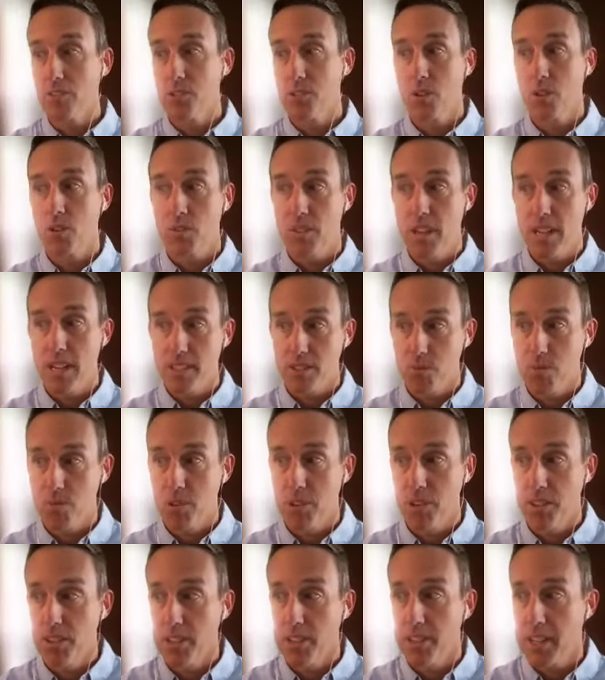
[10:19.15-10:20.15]
So that's
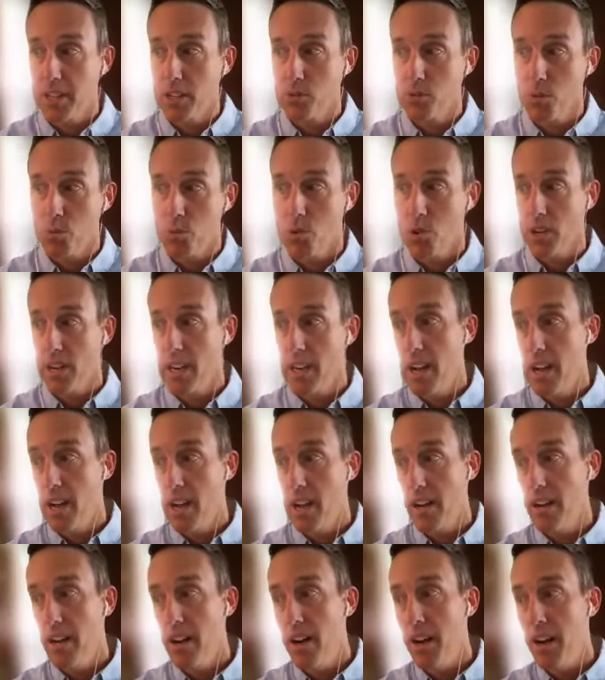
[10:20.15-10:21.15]
one of the things we're working
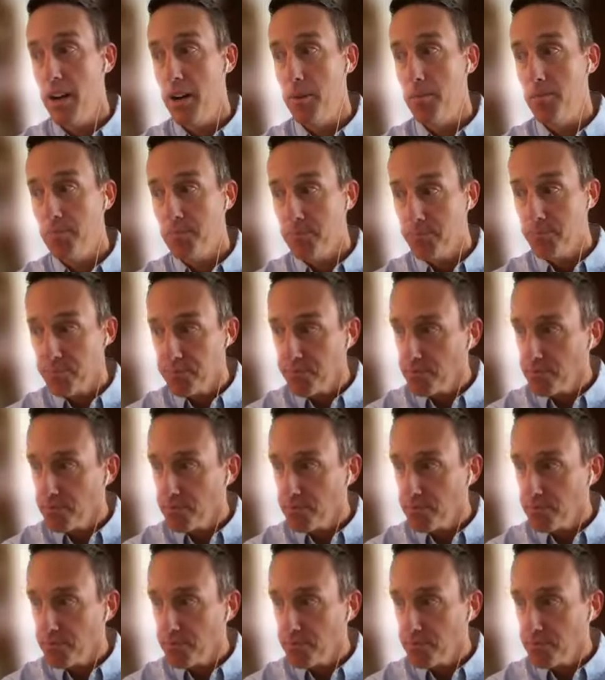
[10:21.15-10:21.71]
on.